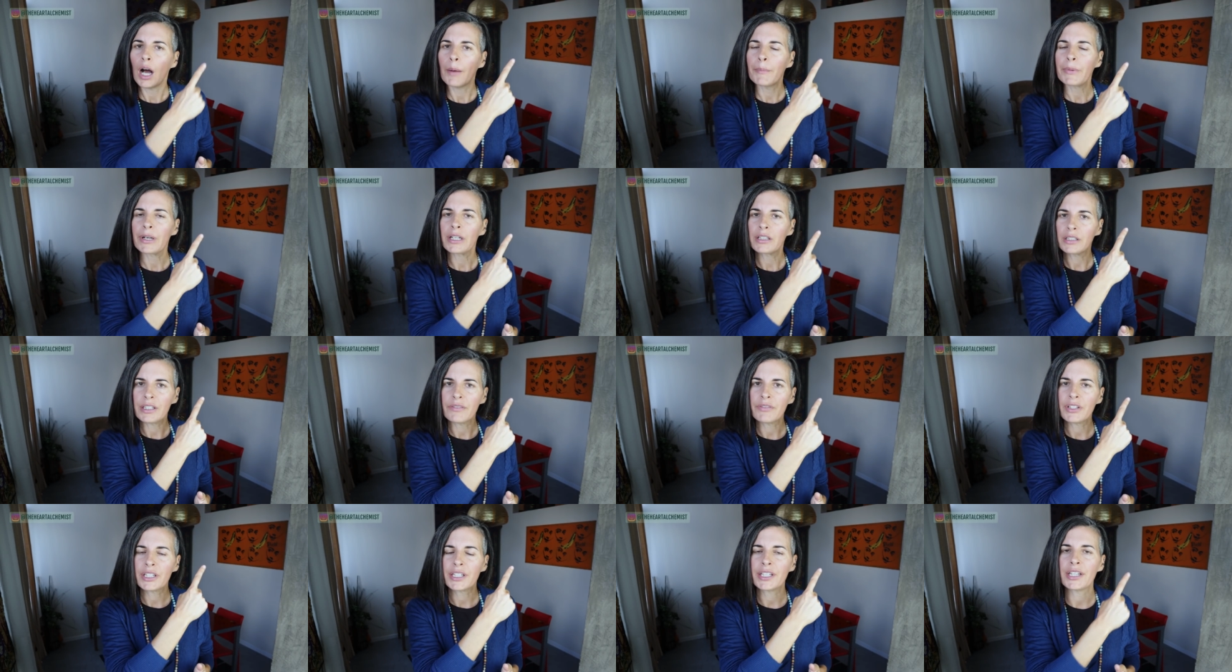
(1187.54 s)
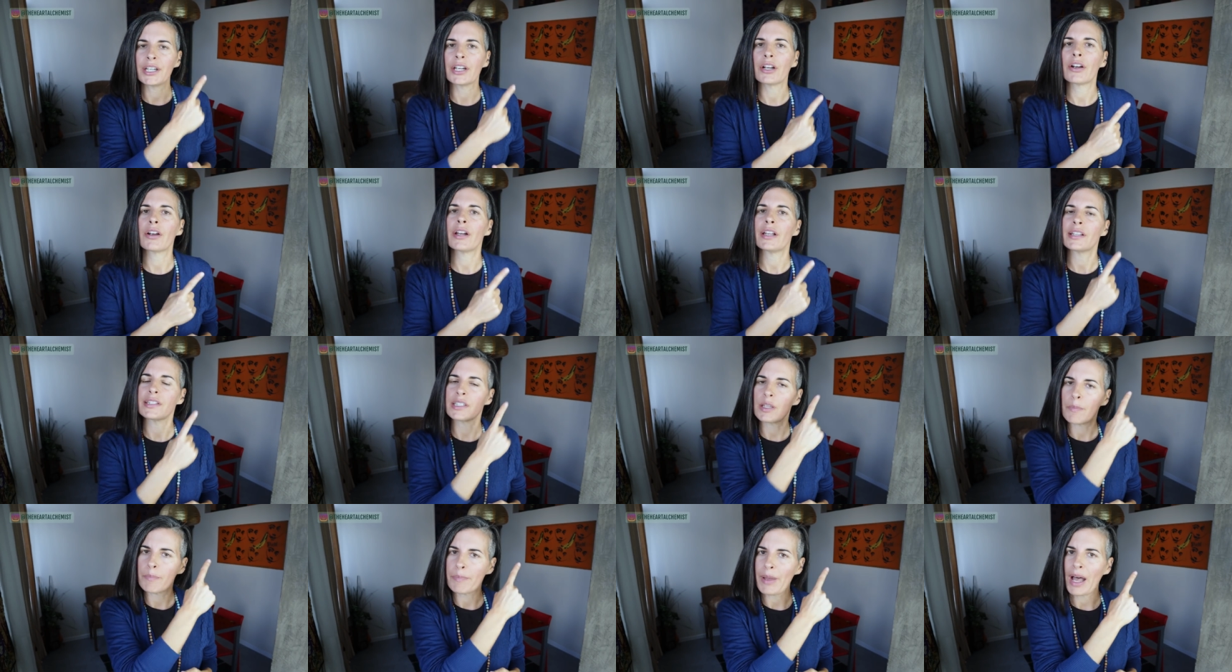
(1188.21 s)
I'm gonna leave it here.
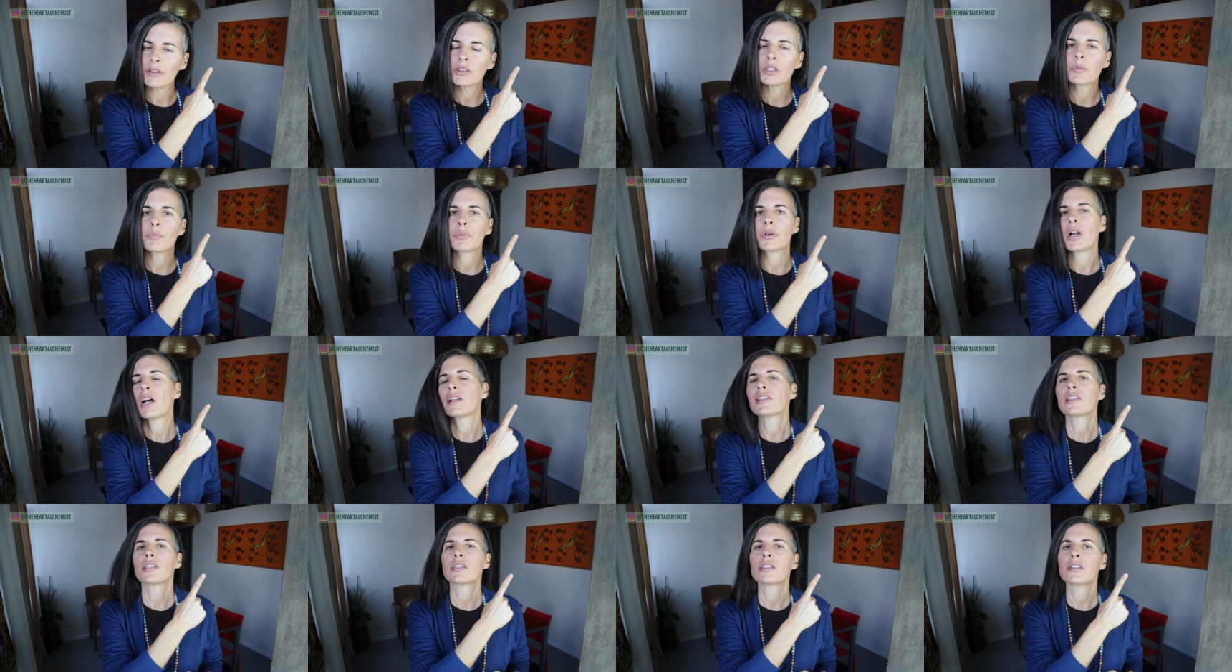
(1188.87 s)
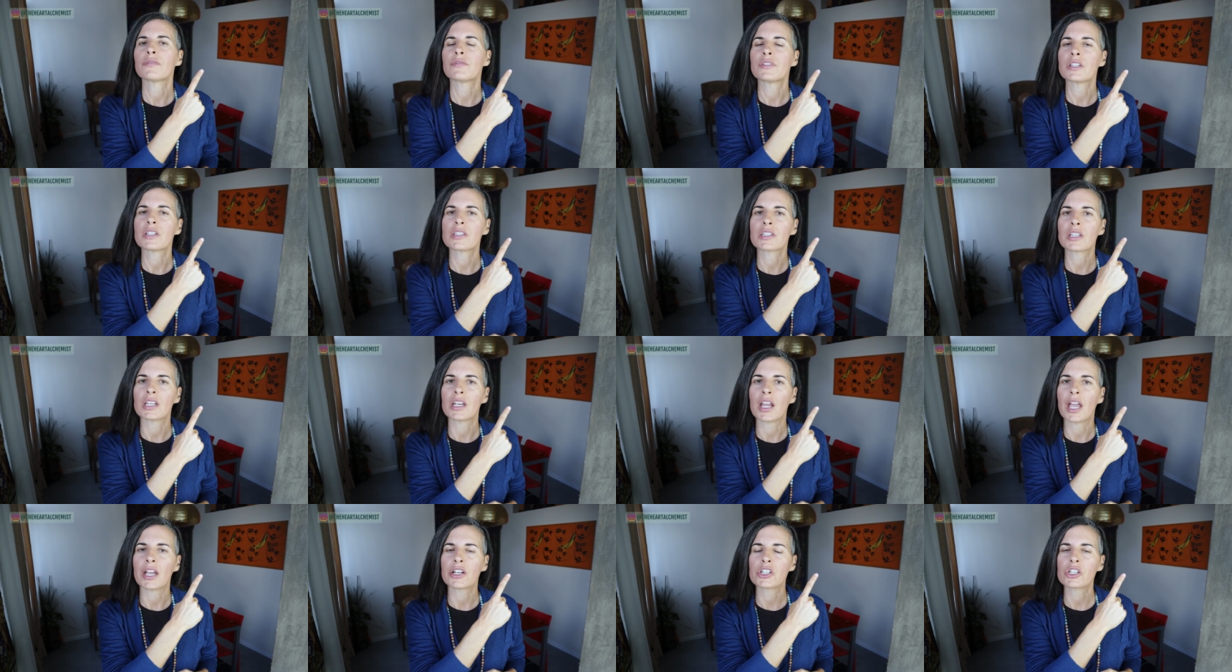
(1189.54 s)
It's about the process of
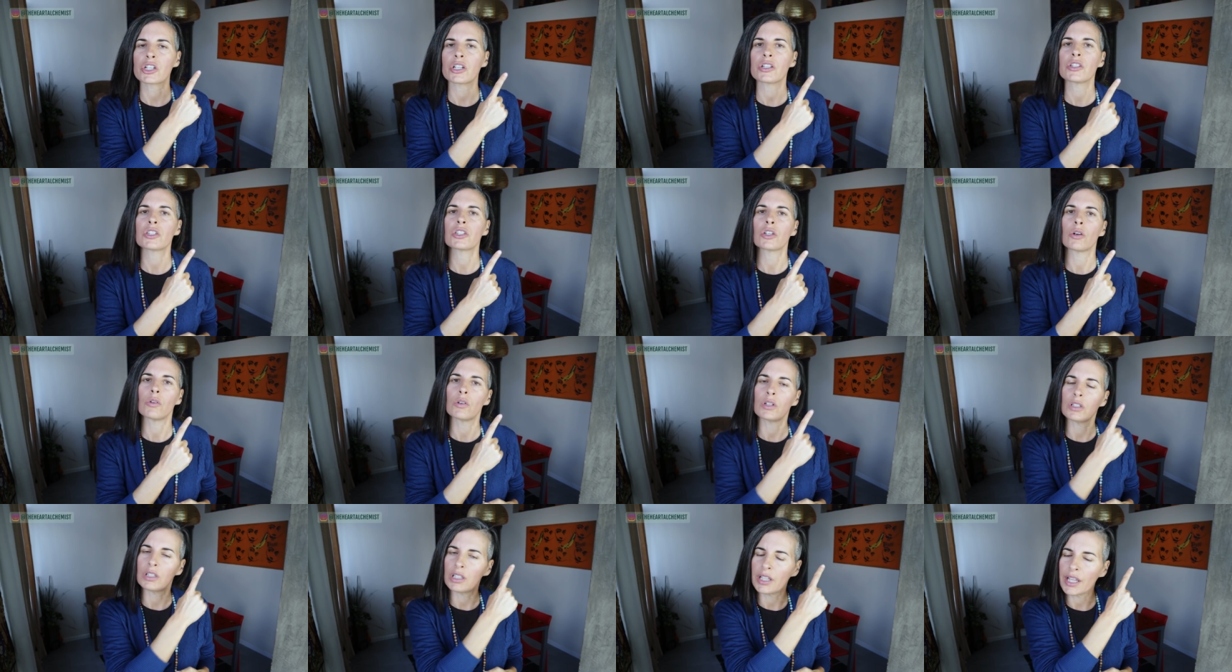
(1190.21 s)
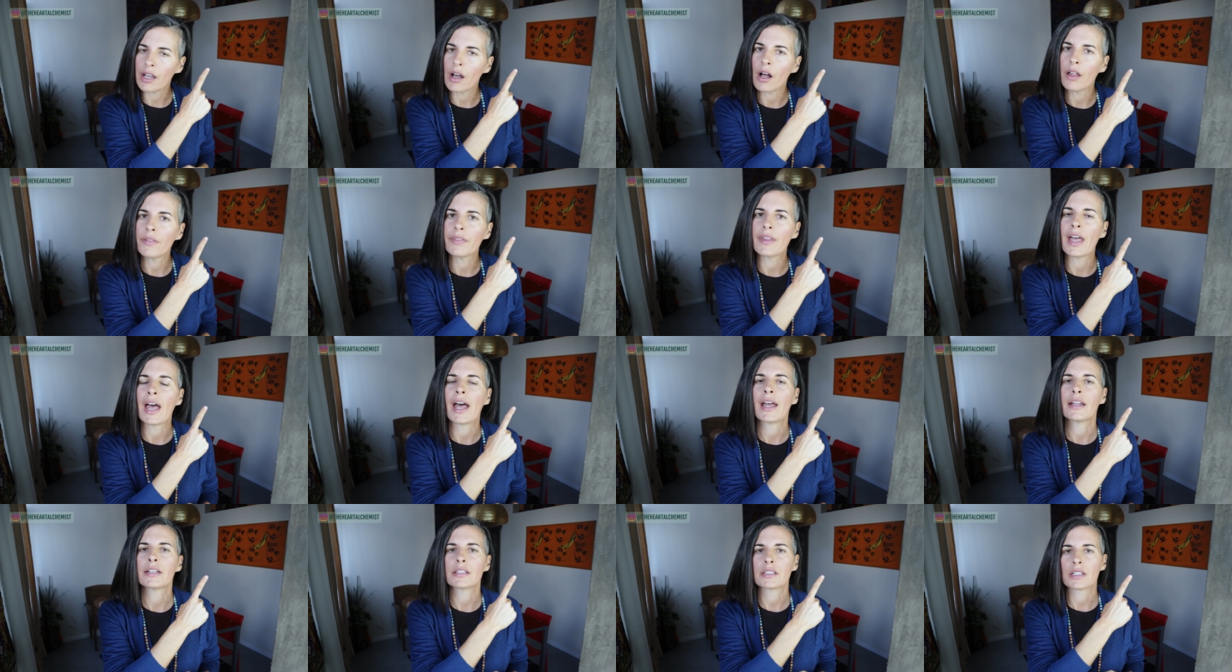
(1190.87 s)
disconnection, so click on
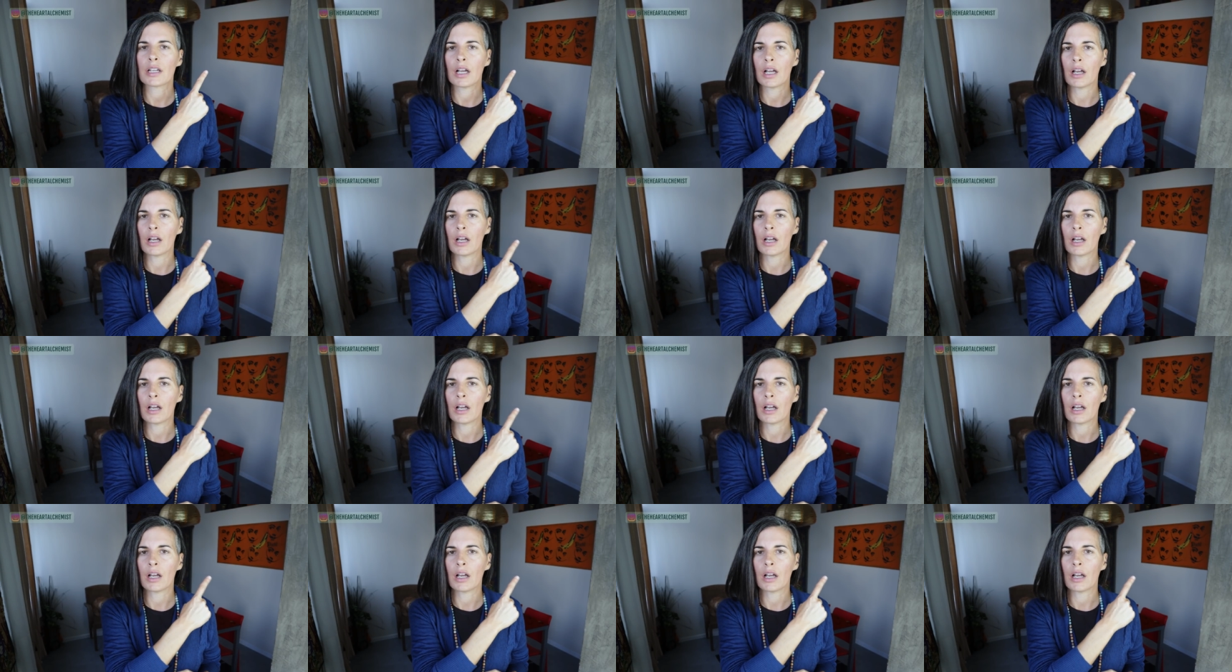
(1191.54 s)
that,